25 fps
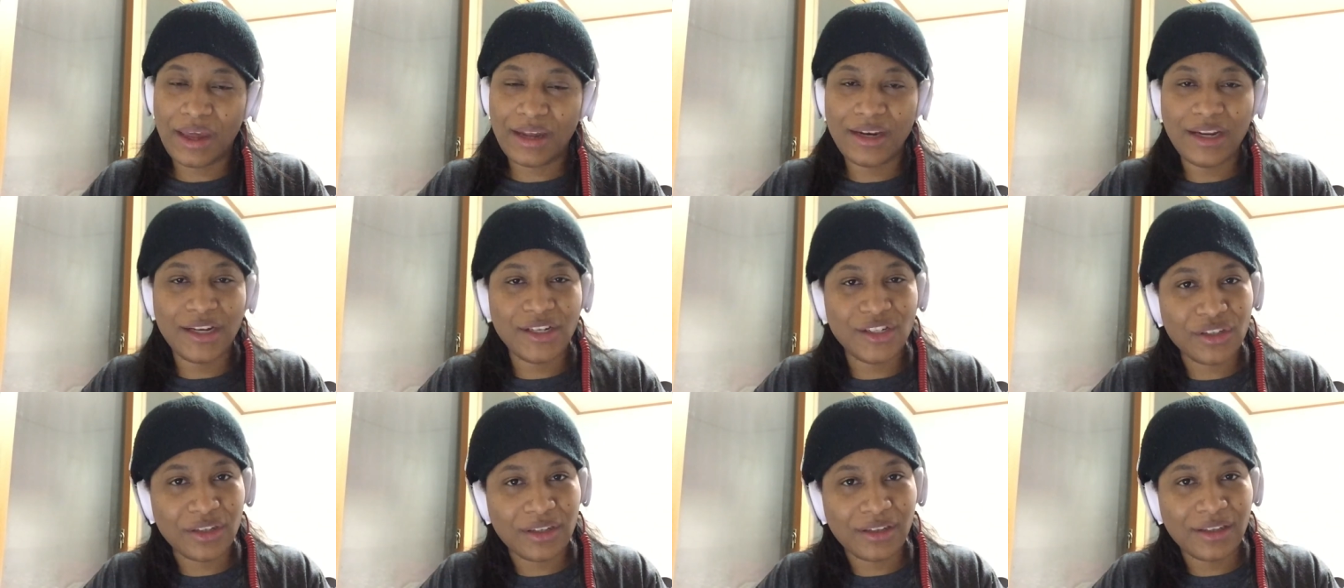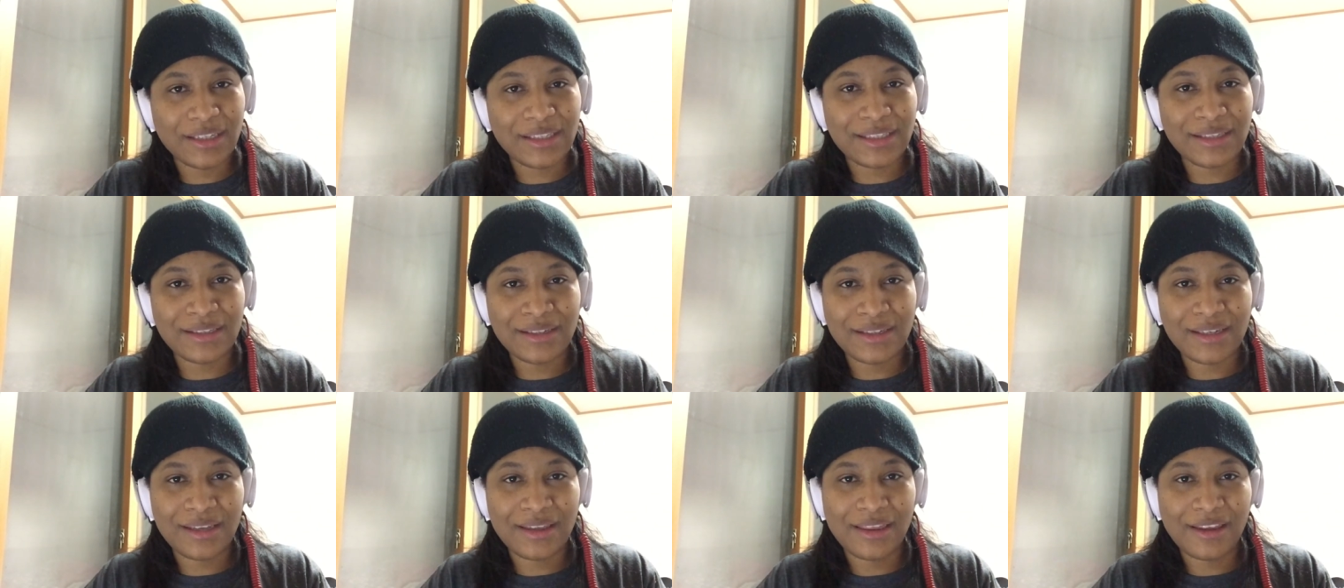I need you to
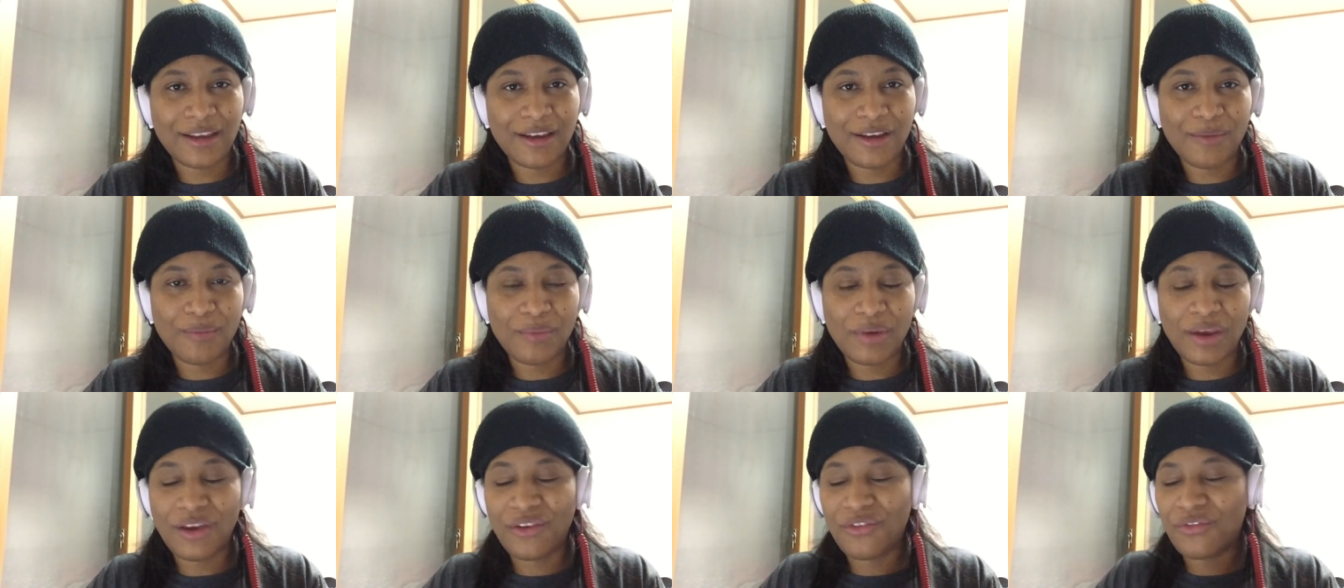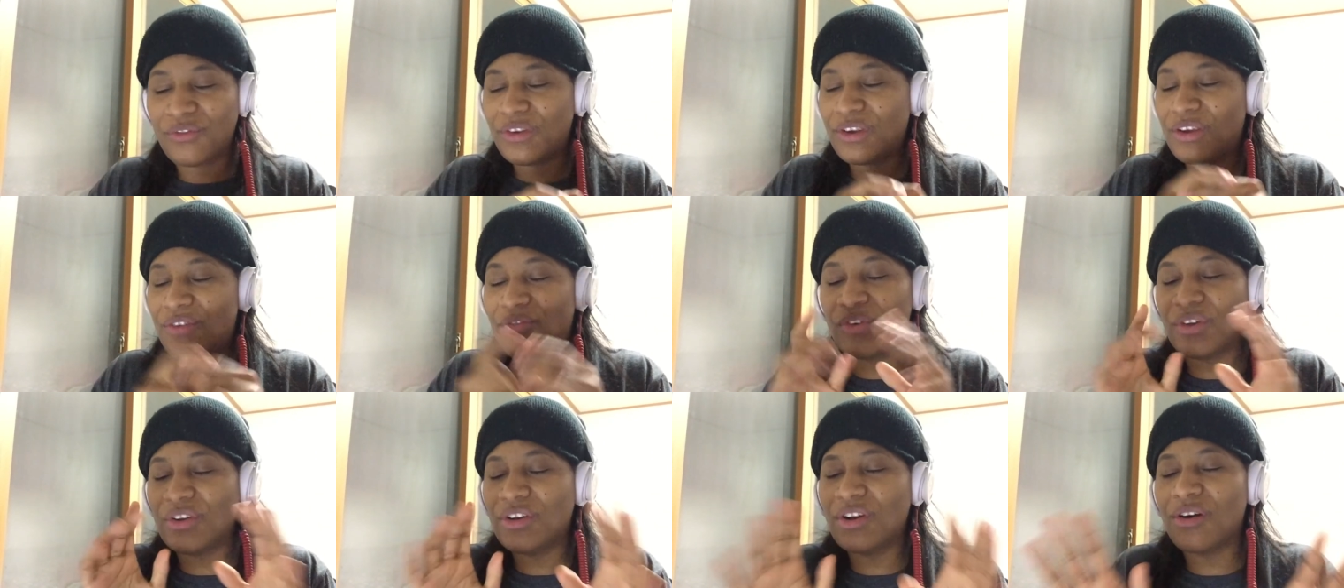listen to them. Even
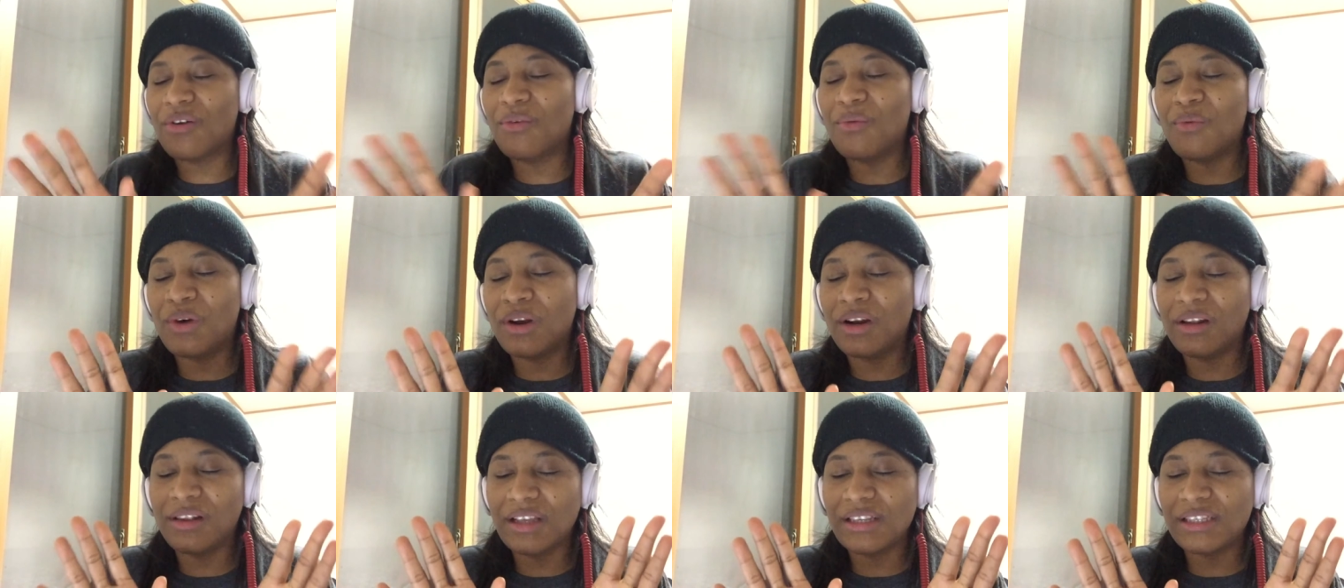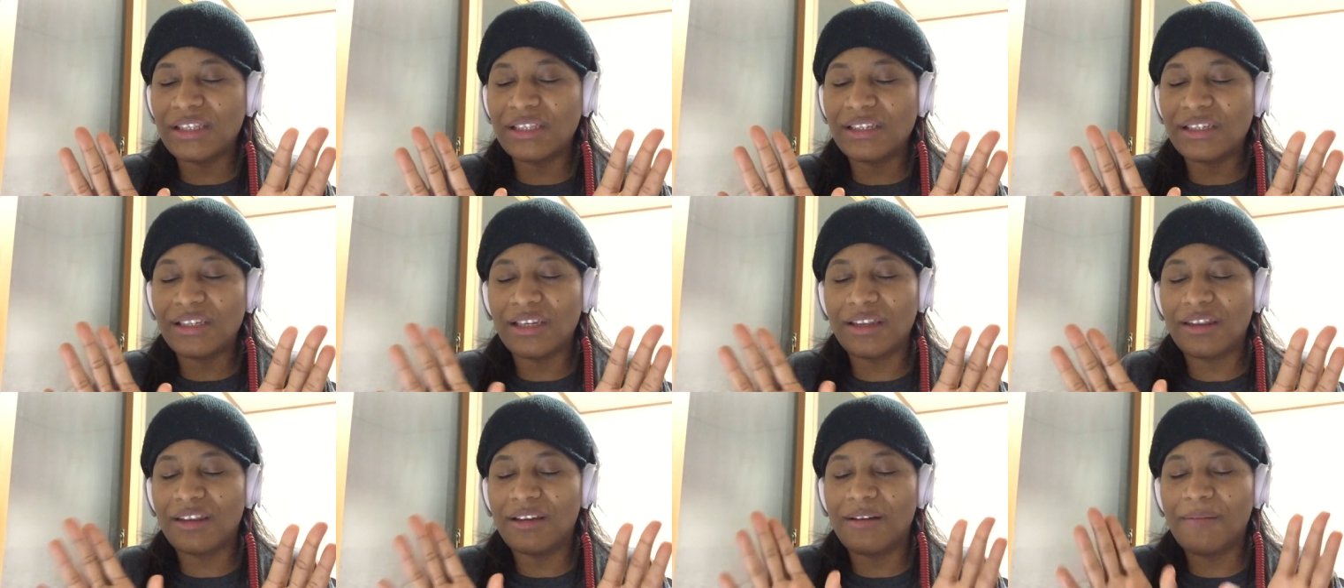if you don't want to listen
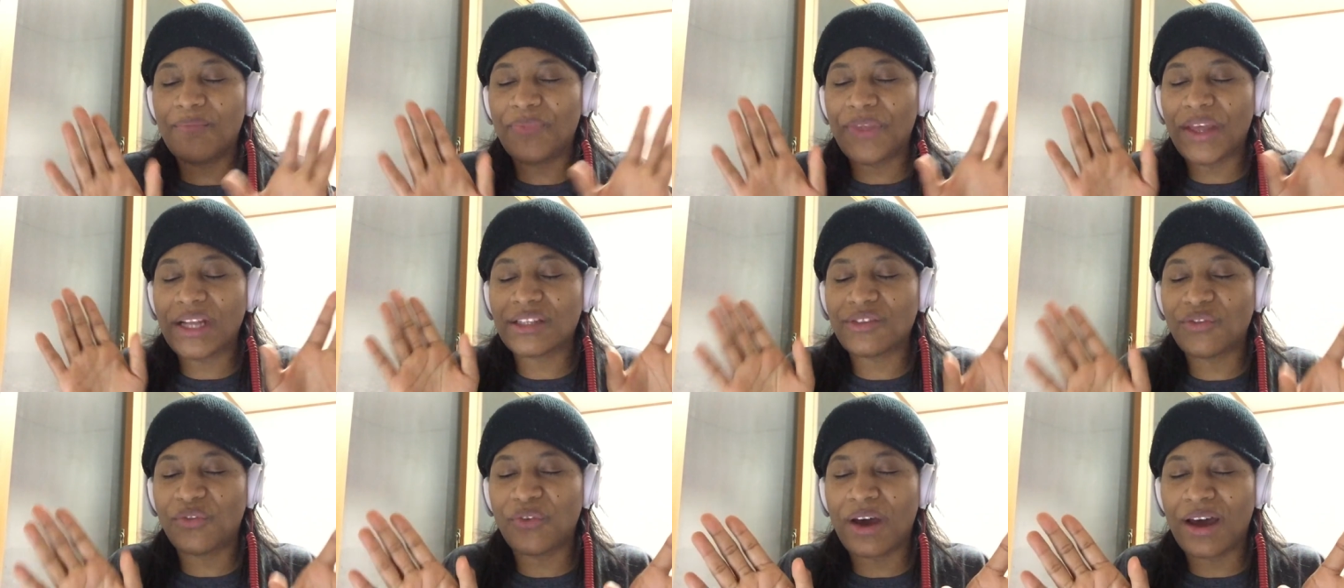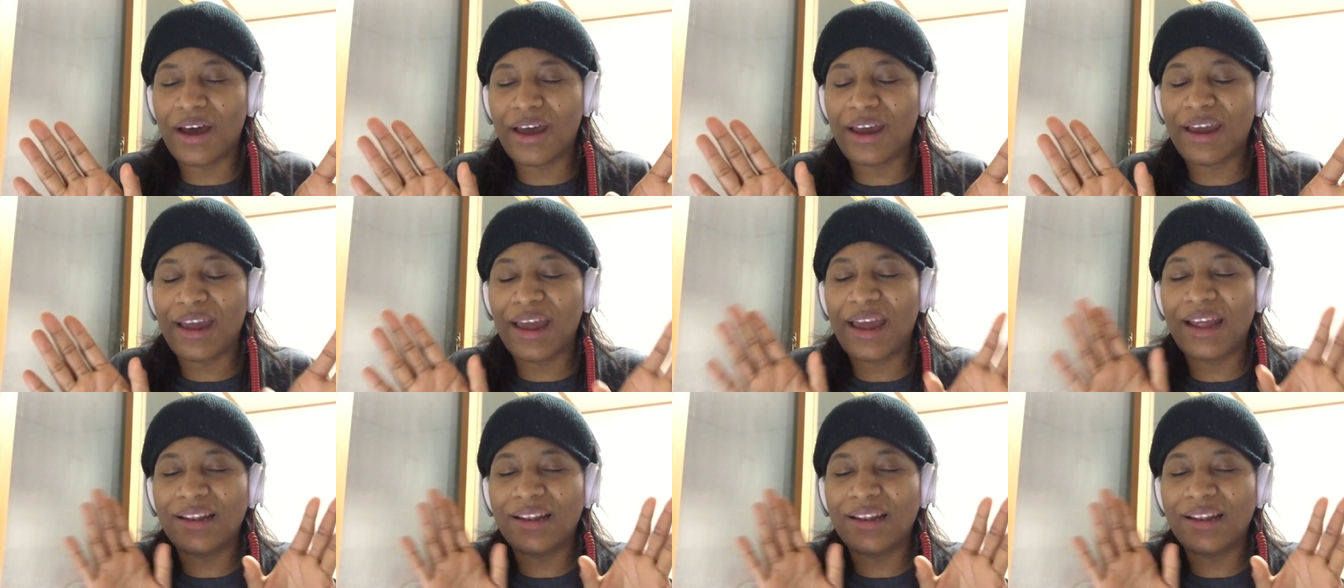to them, that's fine.